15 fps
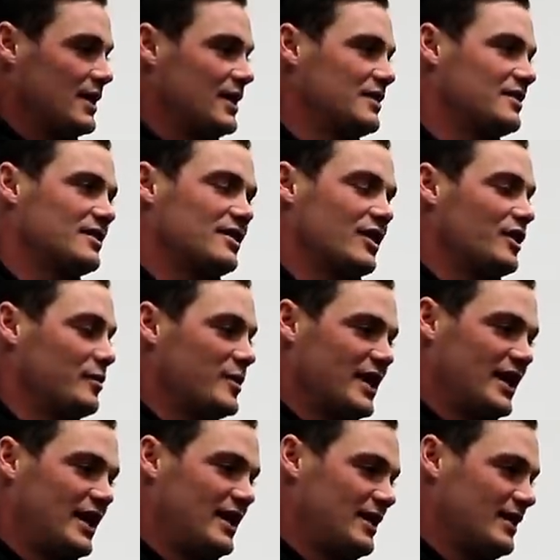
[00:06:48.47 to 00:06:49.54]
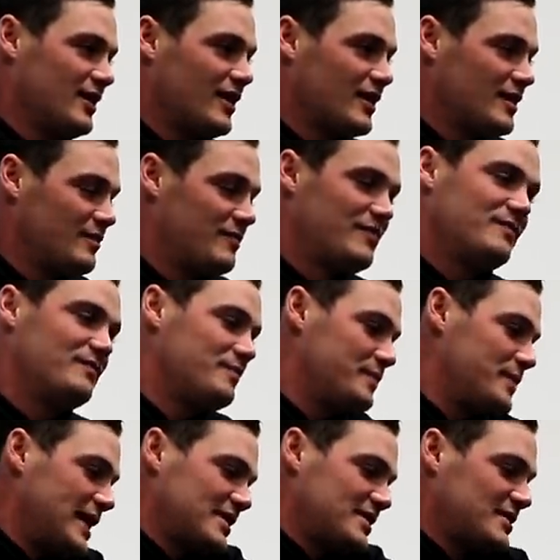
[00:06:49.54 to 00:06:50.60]
it's going to be like the
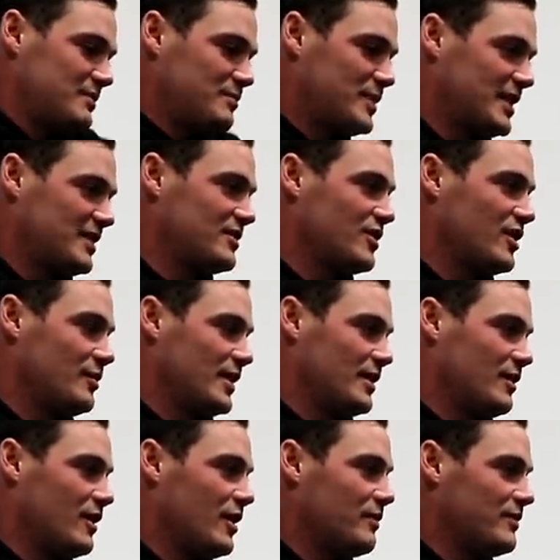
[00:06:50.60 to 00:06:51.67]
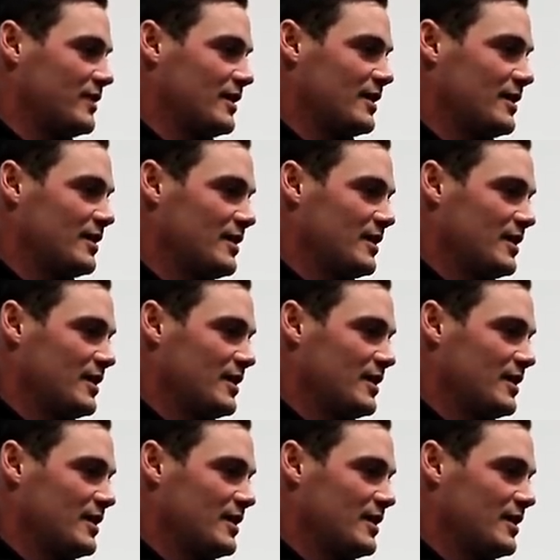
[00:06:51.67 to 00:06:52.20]
best best time of your life. And